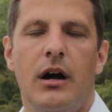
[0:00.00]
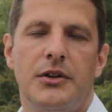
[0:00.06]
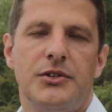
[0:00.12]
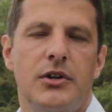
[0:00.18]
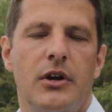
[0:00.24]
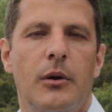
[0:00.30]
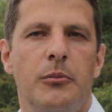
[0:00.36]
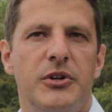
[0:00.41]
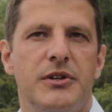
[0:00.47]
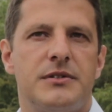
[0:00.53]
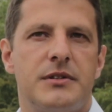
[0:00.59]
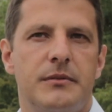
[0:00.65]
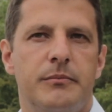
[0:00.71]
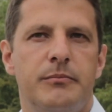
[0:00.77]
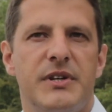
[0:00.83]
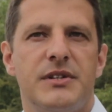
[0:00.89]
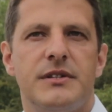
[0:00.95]
our job
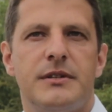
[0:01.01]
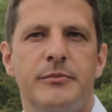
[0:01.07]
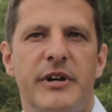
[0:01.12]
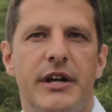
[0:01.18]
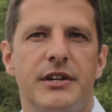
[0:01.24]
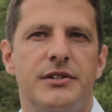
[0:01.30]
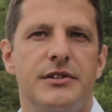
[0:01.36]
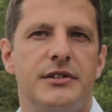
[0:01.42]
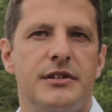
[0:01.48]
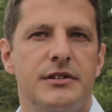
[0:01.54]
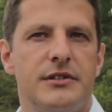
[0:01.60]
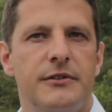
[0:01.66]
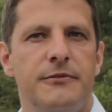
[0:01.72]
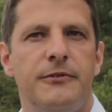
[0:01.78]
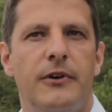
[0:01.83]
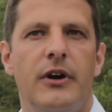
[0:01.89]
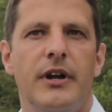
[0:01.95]
as business managers is
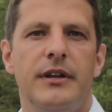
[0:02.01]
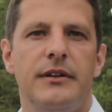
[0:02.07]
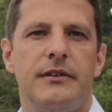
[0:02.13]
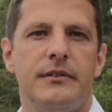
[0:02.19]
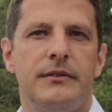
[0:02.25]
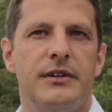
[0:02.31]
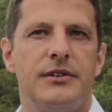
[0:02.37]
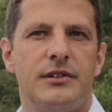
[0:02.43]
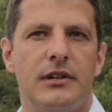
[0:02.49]
to find the